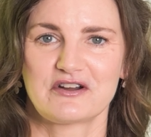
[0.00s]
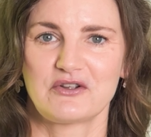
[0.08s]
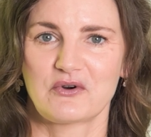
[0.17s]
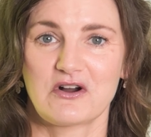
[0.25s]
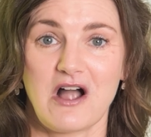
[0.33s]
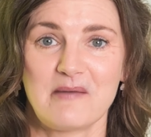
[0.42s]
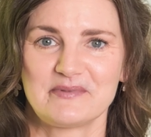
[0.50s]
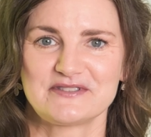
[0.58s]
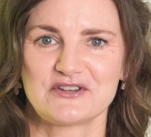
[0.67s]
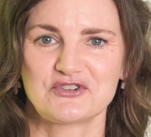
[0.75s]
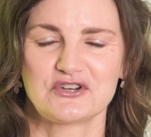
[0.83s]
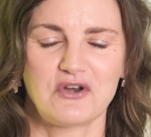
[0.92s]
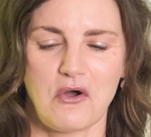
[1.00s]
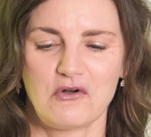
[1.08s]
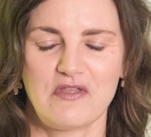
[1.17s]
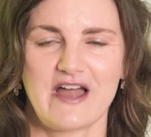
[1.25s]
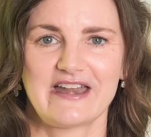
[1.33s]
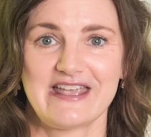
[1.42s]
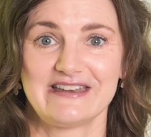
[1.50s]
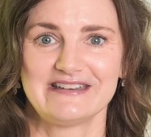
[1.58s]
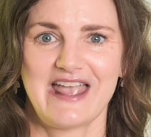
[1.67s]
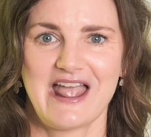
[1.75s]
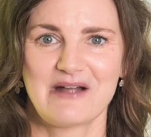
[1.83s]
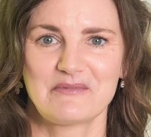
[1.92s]
your composition, all that in
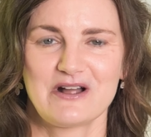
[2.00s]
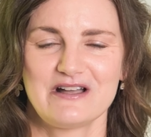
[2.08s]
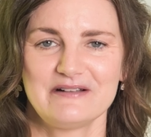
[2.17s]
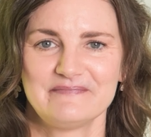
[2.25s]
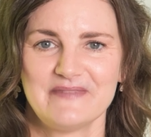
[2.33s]
camera.